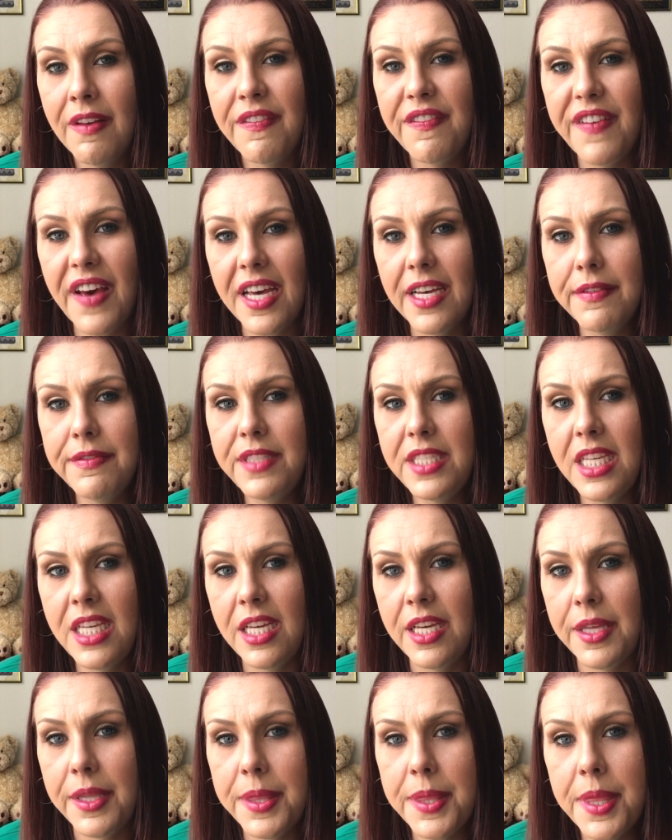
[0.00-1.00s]
5
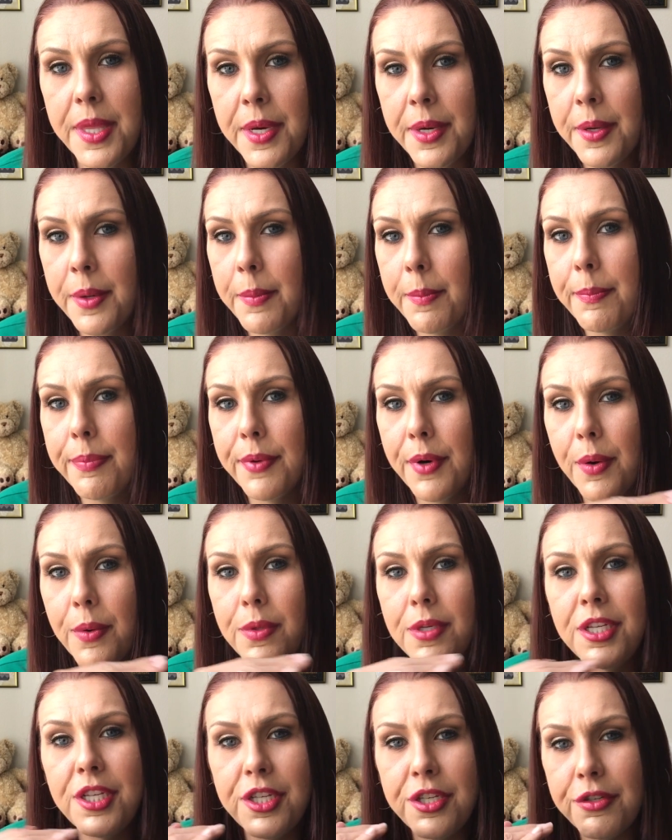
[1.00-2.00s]
teeth
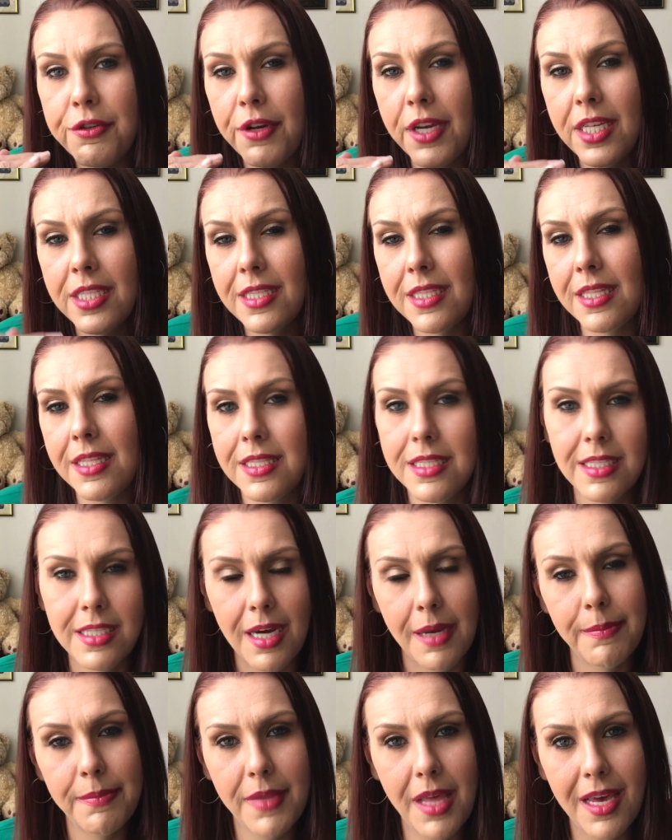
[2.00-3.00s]
broke straight to the
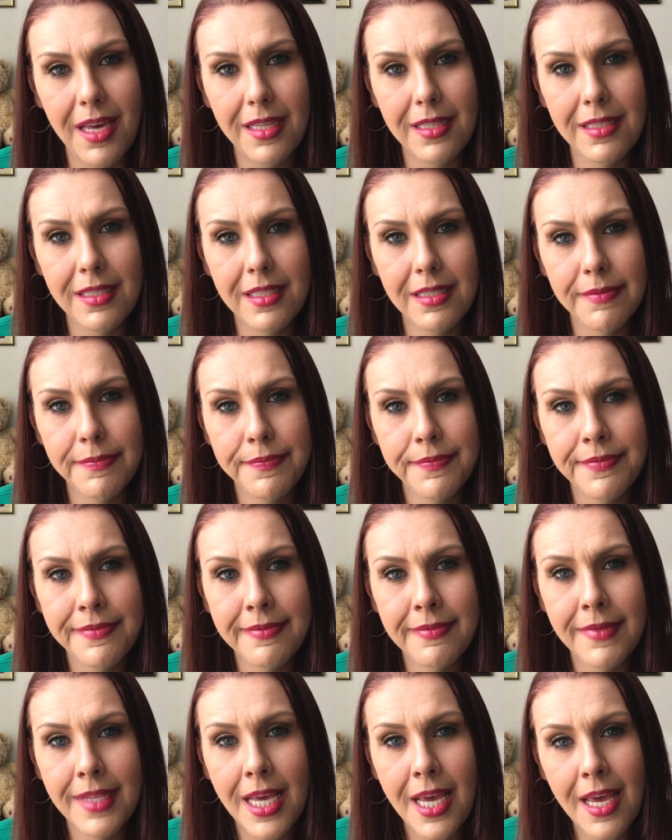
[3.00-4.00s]
gum lines,
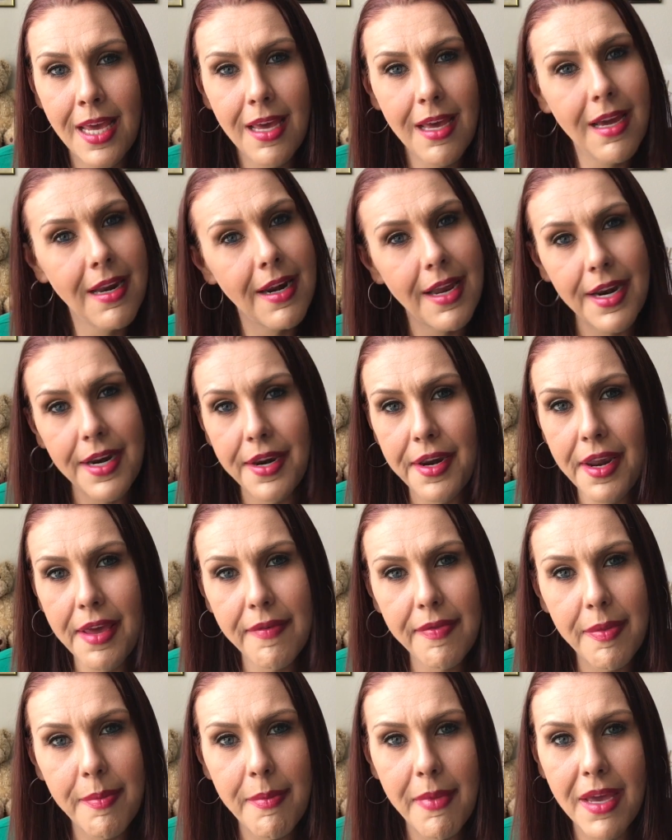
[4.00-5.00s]
and I didn't
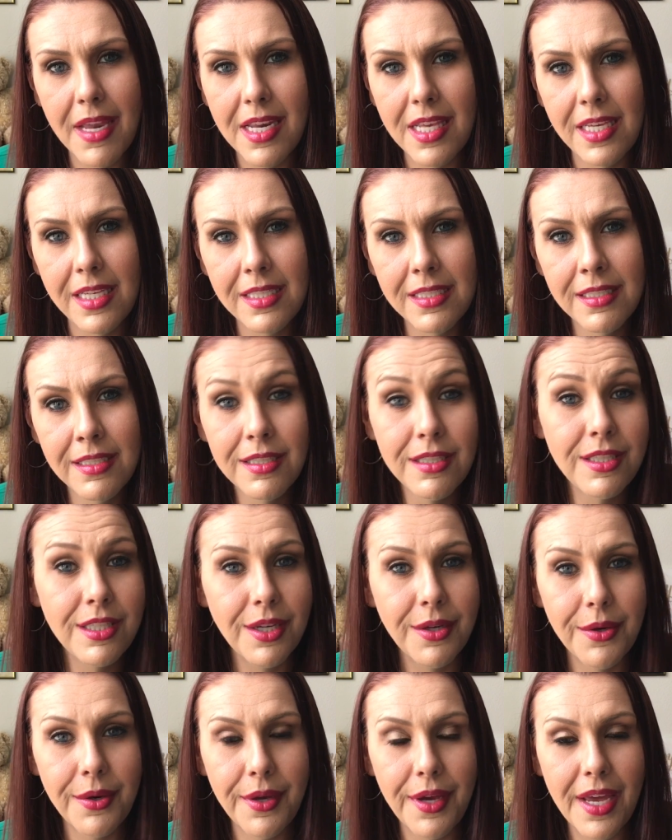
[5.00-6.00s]
have the money to
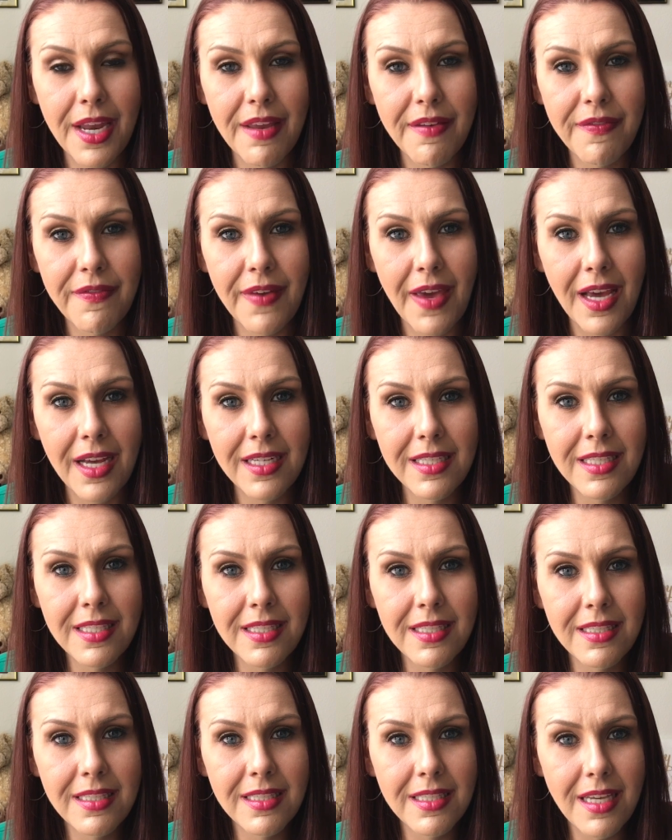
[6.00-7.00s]
go get it
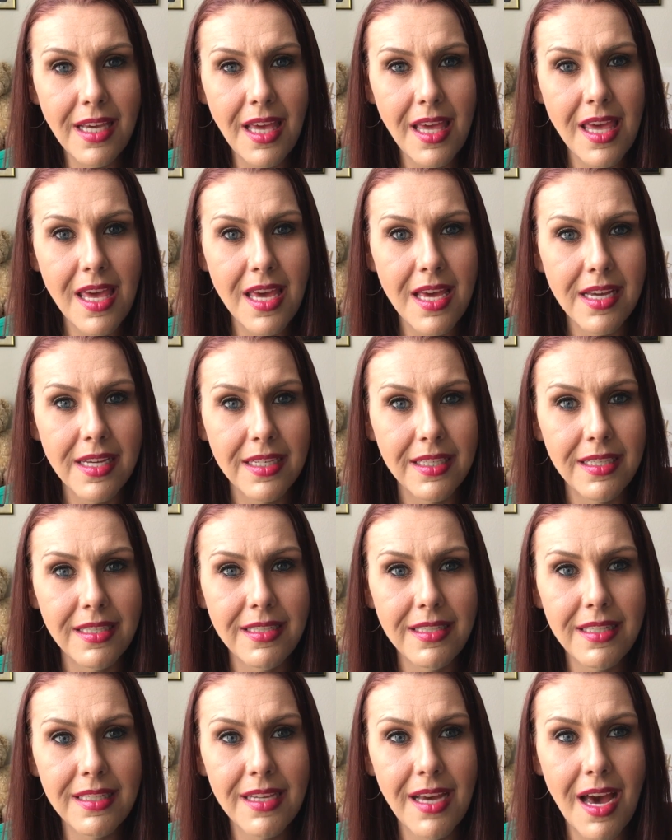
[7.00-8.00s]
fixed,
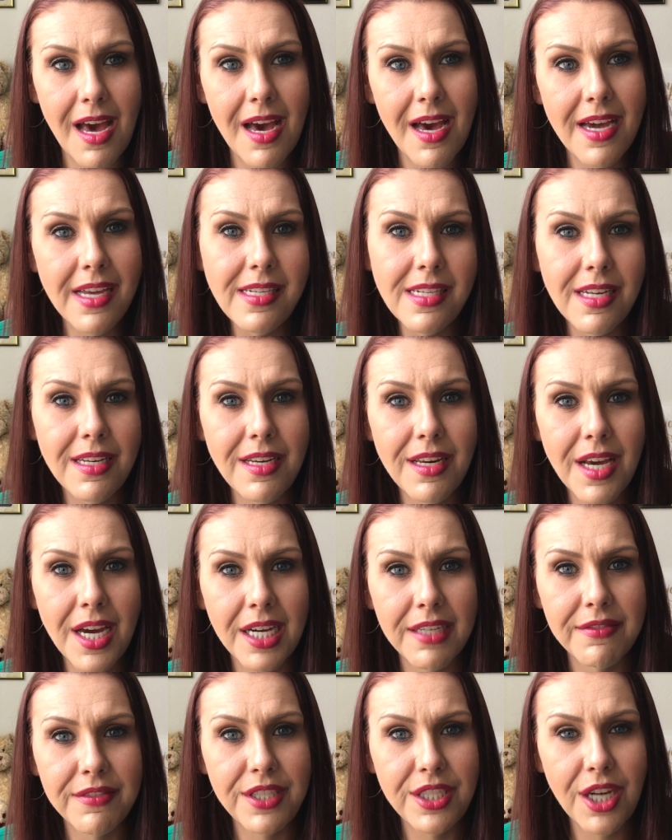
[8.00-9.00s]
and I didn't
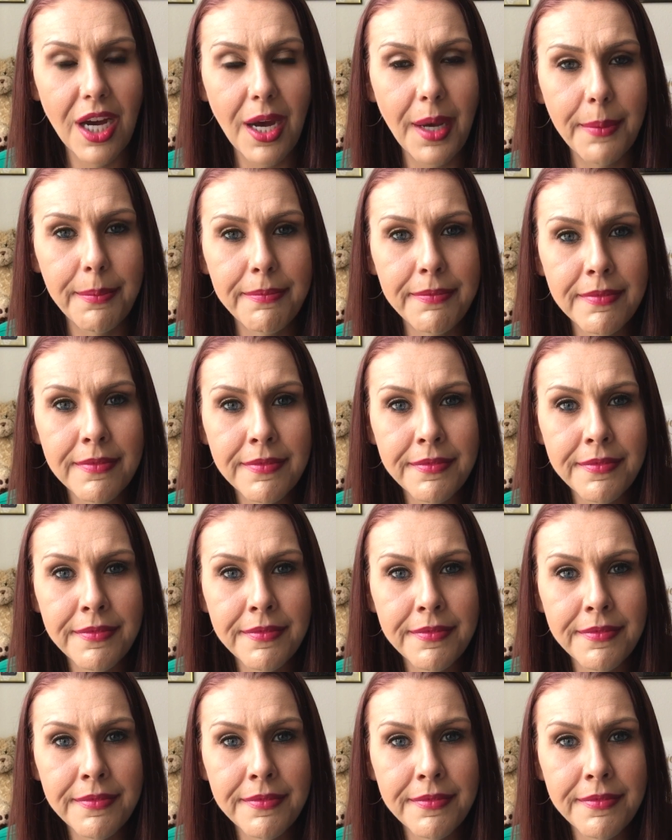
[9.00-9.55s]
have a job.